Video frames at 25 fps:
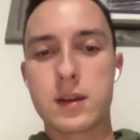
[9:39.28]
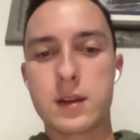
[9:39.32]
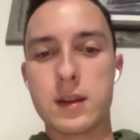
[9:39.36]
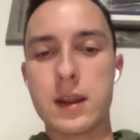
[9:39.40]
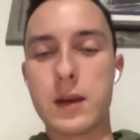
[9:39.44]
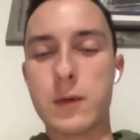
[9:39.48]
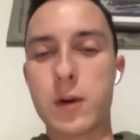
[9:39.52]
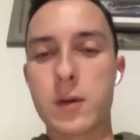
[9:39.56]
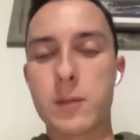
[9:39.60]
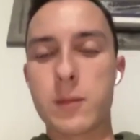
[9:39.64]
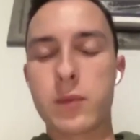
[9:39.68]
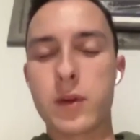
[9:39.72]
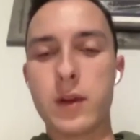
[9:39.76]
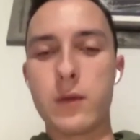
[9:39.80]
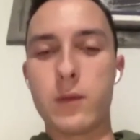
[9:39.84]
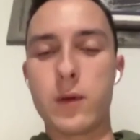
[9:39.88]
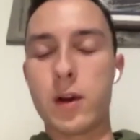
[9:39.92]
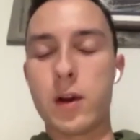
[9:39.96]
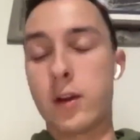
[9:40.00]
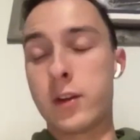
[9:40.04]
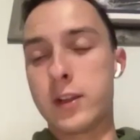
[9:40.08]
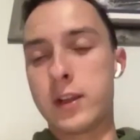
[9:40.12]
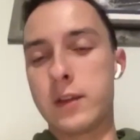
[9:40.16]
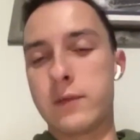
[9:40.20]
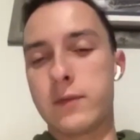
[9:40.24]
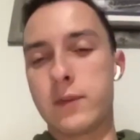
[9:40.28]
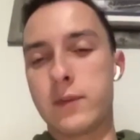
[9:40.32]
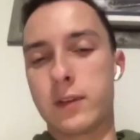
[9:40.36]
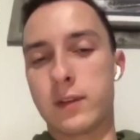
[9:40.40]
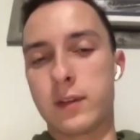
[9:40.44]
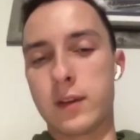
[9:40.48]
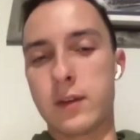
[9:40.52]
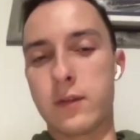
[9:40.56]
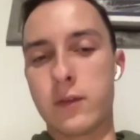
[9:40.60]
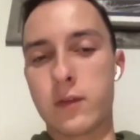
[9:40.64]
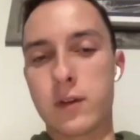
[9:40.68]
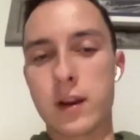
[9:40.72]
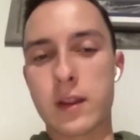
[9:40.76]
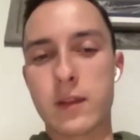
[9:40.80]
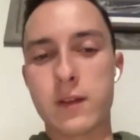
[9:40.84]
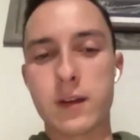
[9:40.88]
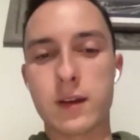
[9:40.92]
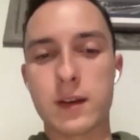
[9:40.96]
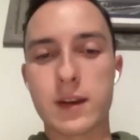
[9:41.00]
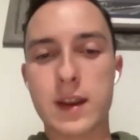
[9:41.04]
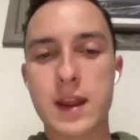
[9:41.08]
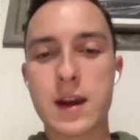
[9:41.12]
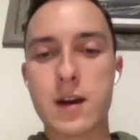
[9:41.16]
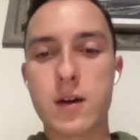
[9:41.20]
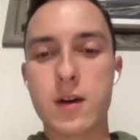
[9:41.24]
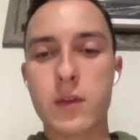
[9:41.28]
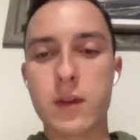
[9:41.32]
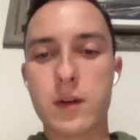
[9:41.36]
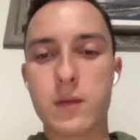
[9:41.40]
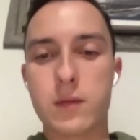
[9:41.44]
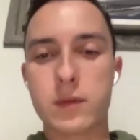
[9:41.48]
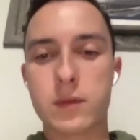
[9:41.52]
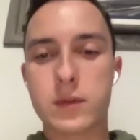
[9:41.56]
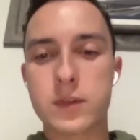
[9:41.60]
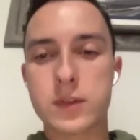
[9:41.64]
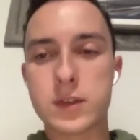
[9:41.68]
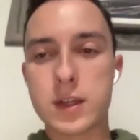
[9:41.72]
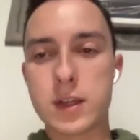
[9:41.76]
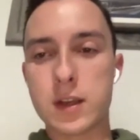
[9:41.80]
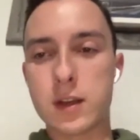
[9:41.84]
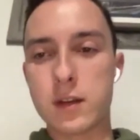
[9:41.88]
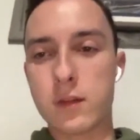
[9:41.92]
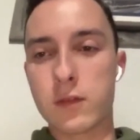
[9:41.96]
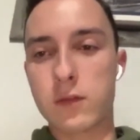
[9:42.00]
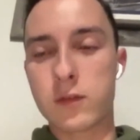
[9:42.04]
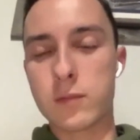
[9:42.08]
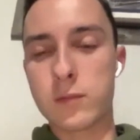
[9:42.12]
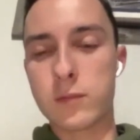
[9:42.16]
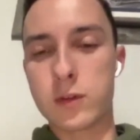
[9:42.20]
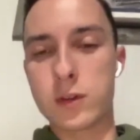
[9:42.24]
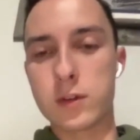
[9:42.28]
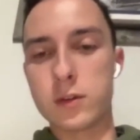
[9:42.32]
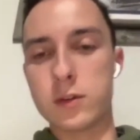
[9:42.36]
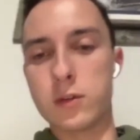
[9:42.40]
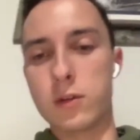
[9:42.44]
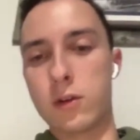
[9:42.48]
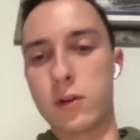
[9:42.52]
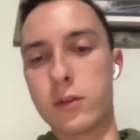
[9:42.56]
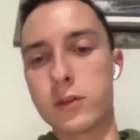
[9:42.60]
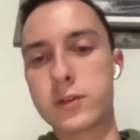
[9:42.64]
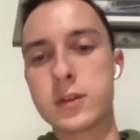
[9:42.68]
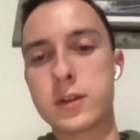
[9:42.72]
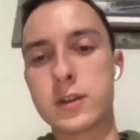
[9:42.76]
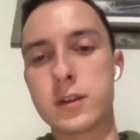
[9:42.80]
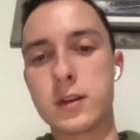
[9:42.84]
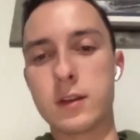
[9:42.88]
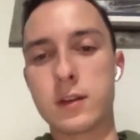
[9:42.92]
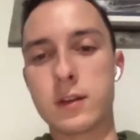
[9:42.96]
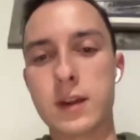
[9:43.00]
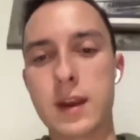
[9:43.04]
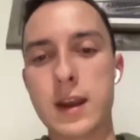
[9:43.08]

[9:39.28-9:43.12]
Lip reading: they weren't playing well on defense either. I think now that we're seeing some good goaltending,